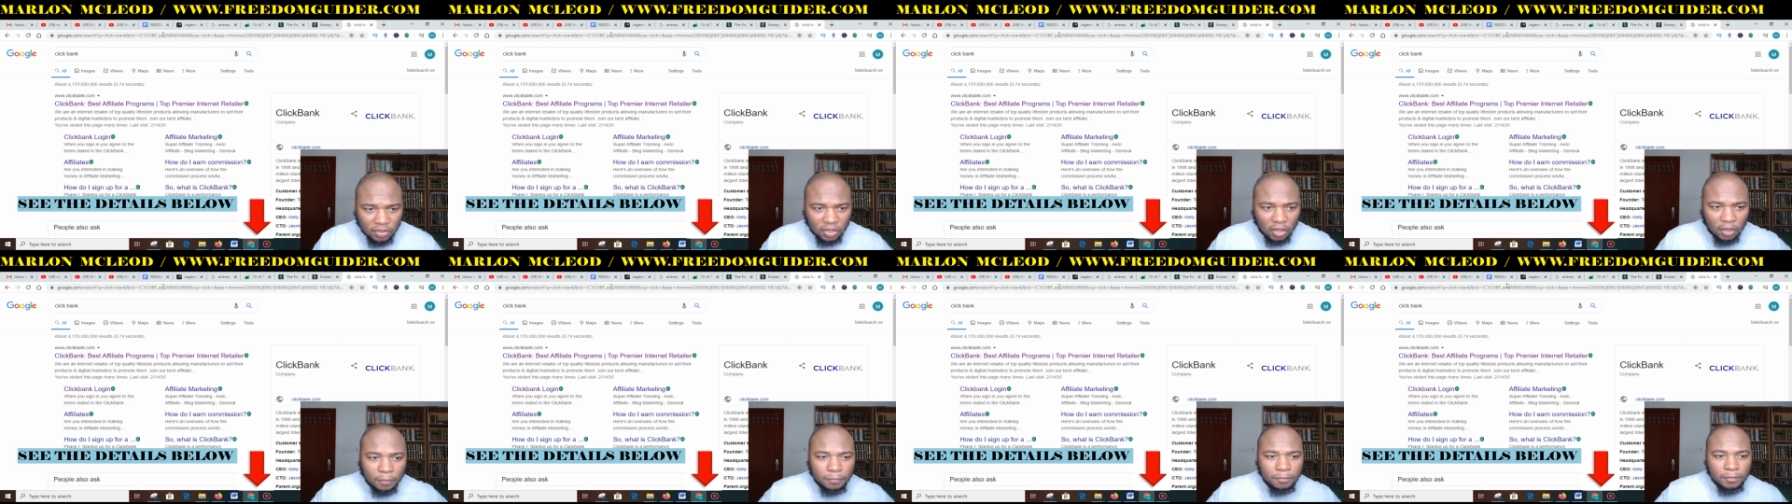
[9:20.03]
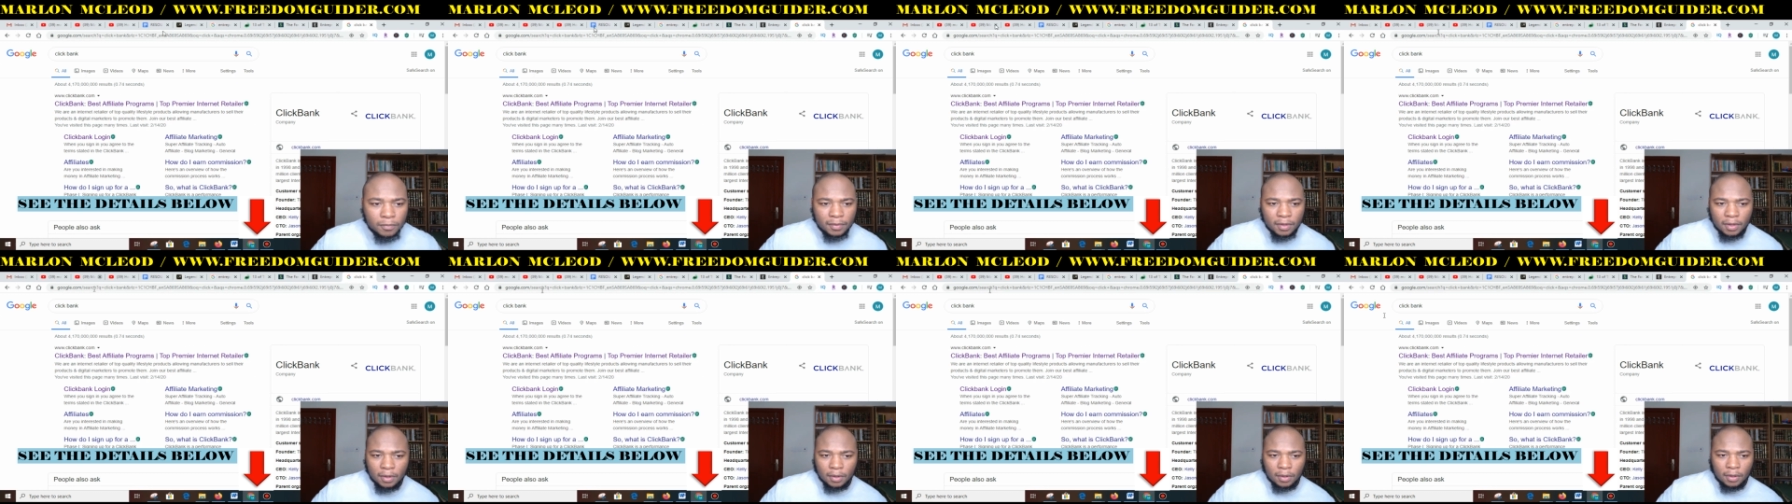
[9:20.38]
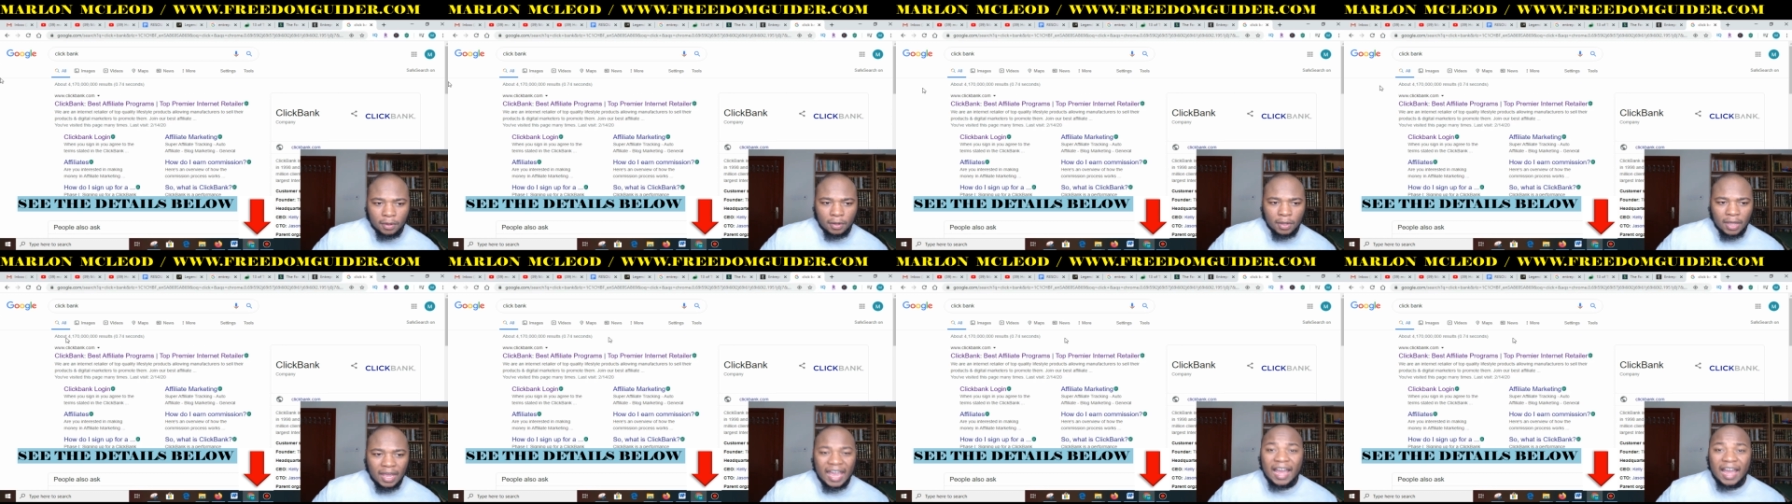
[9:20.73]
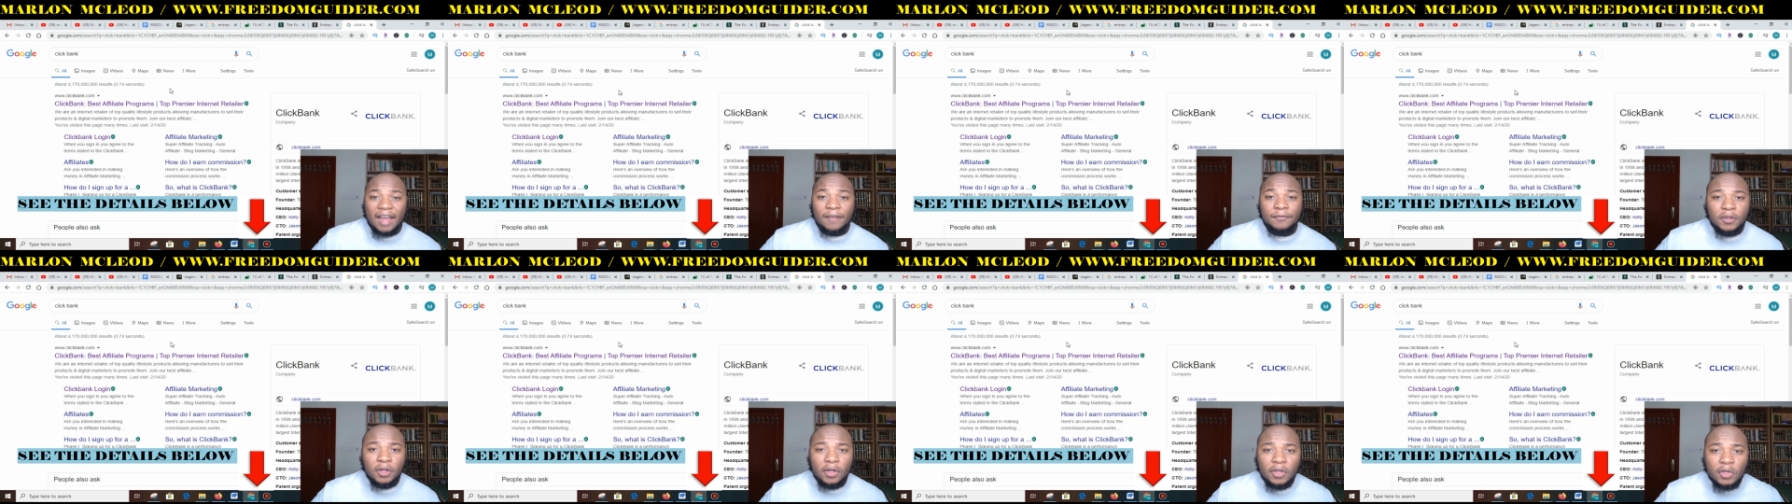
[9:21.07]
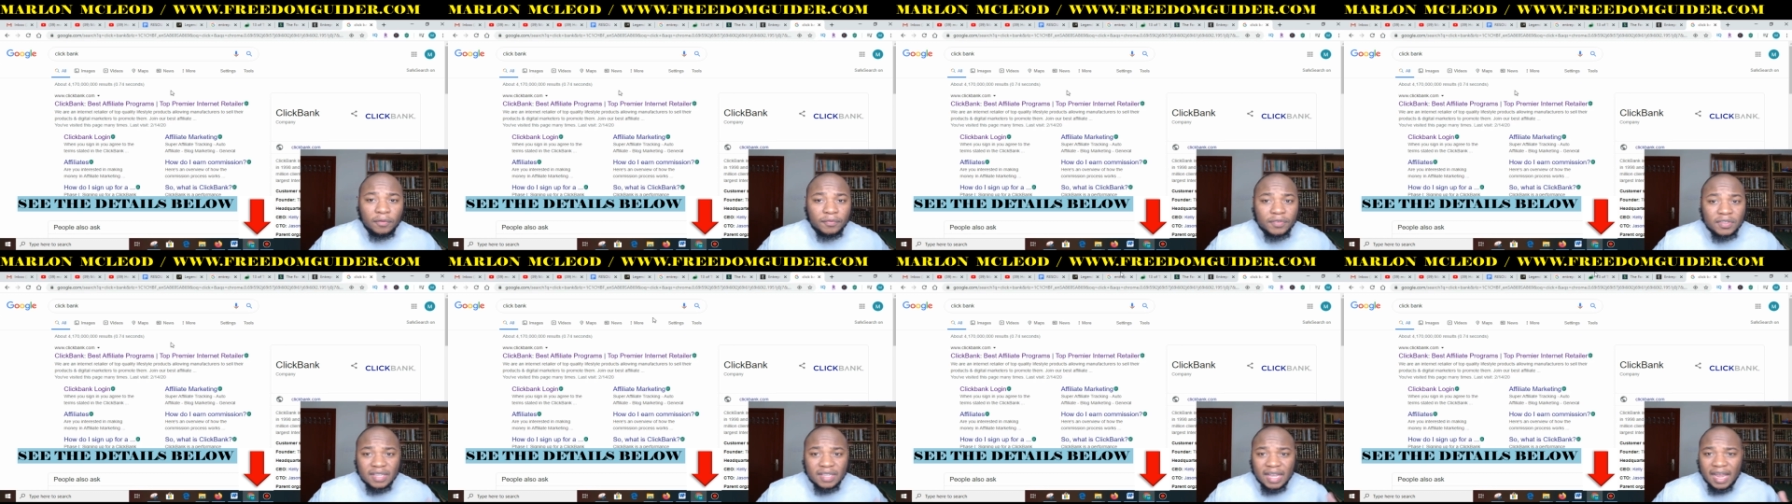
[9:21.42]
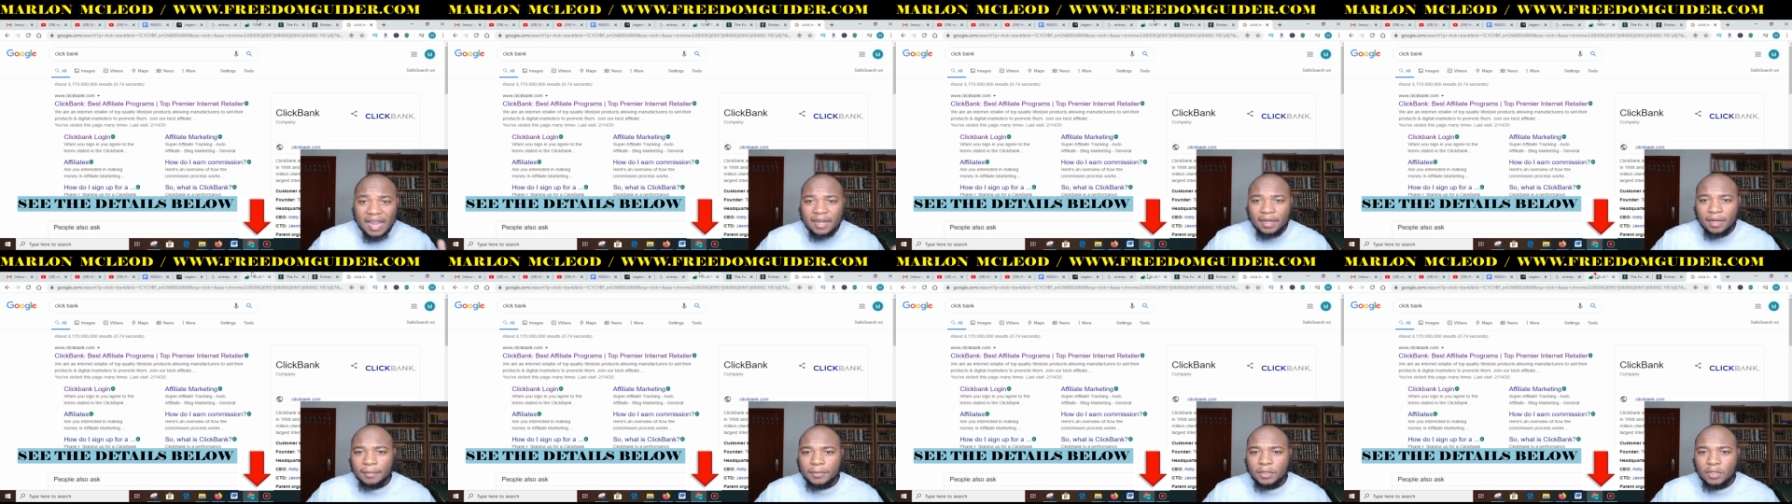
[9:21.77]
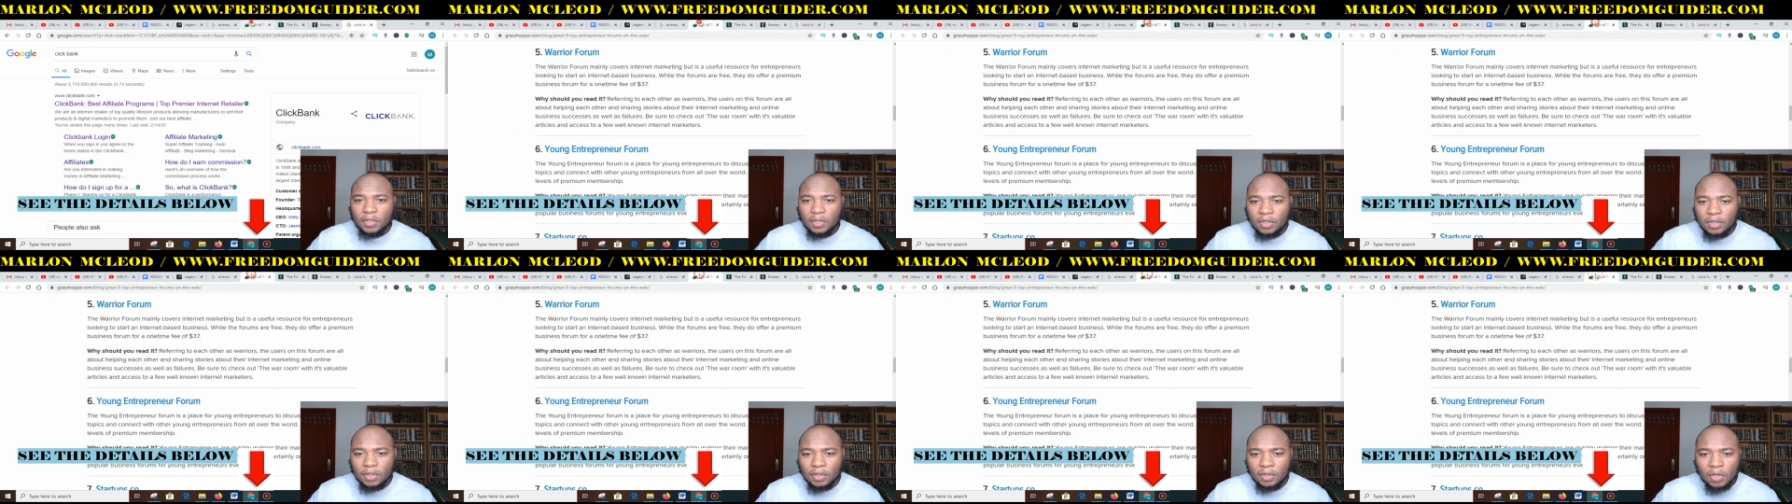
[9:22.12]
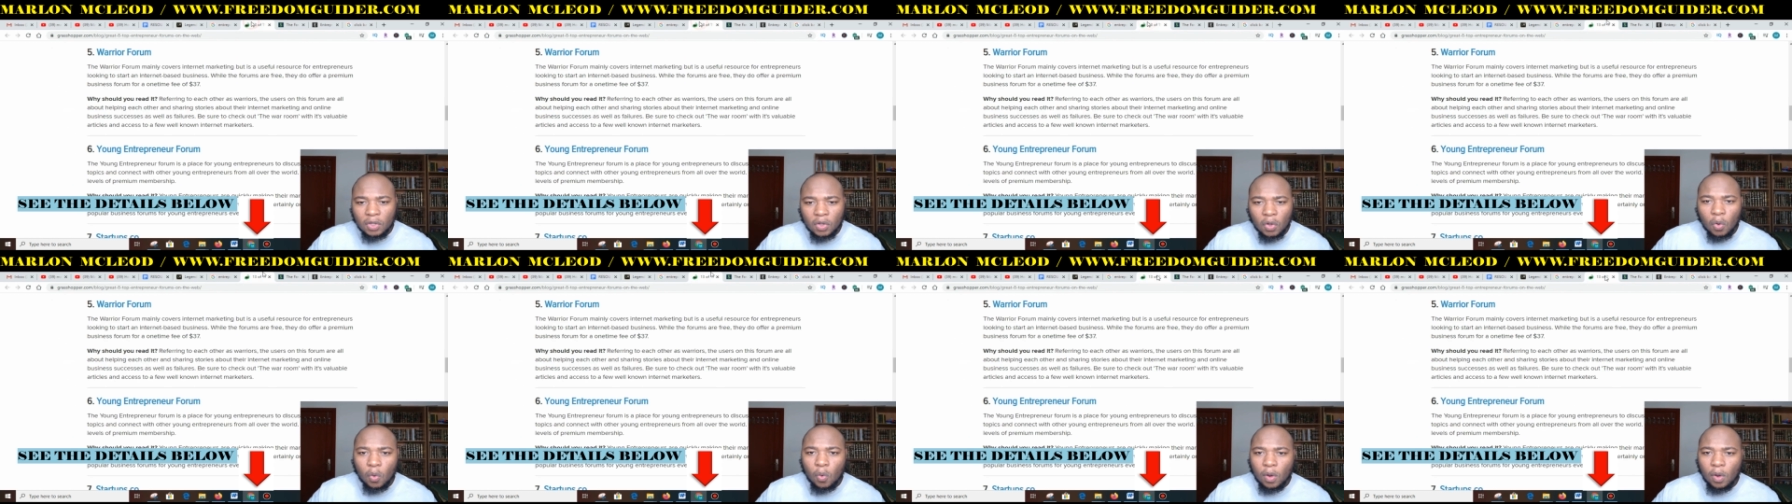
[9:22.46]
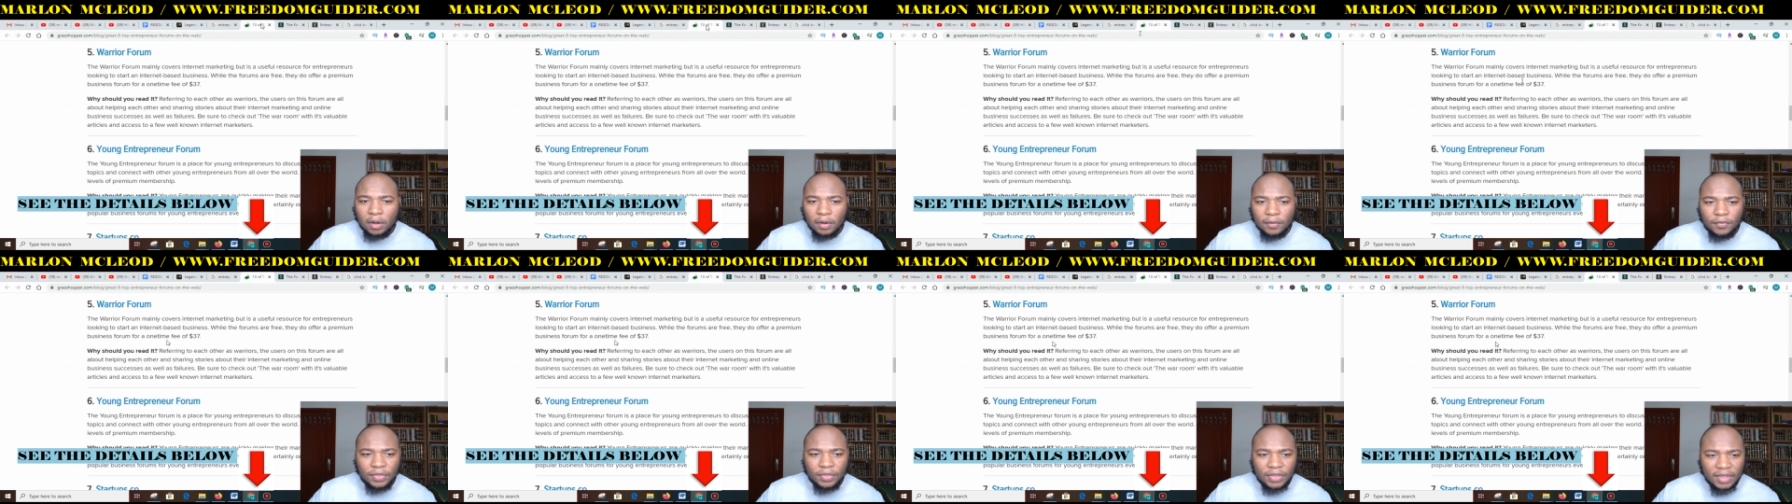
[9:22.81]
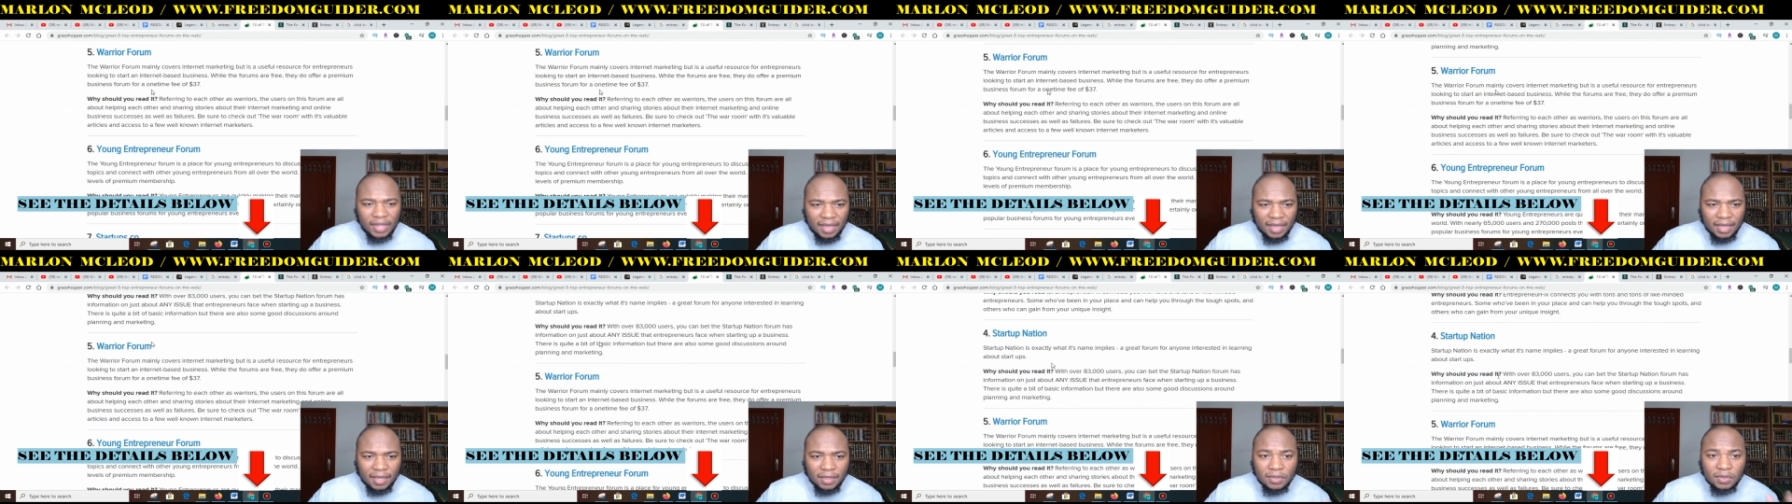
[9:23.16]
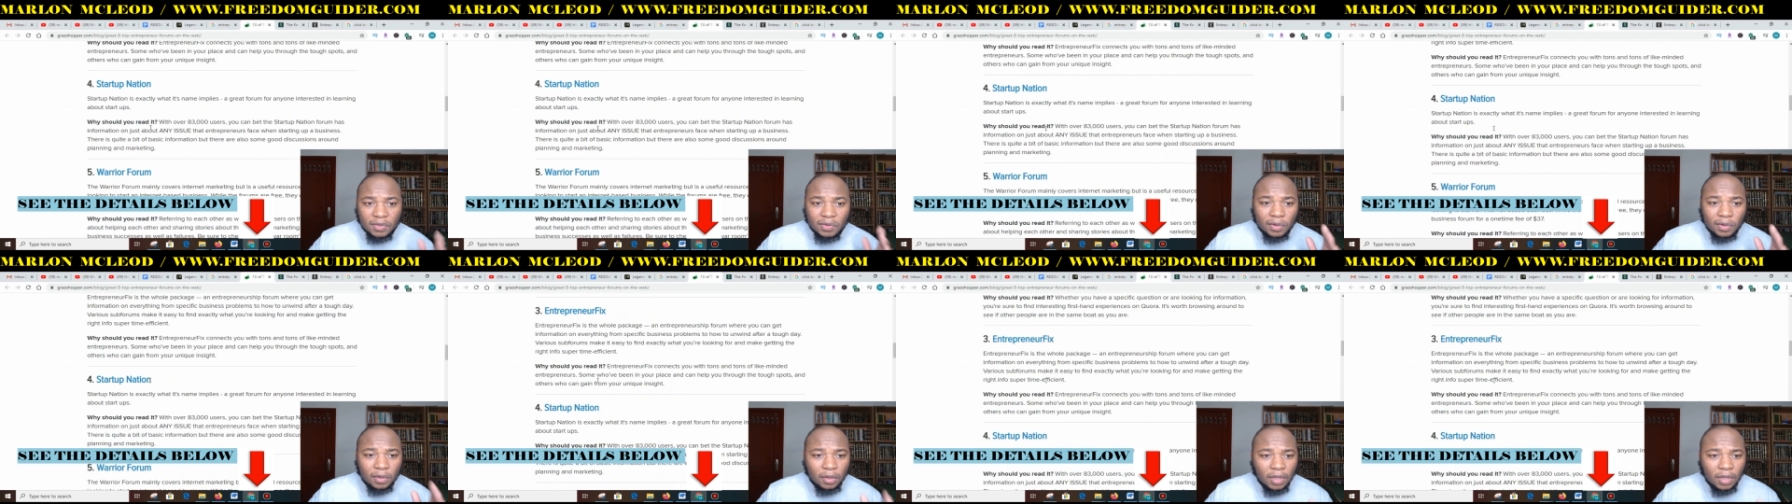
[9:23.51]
So after you've signed up to one of these,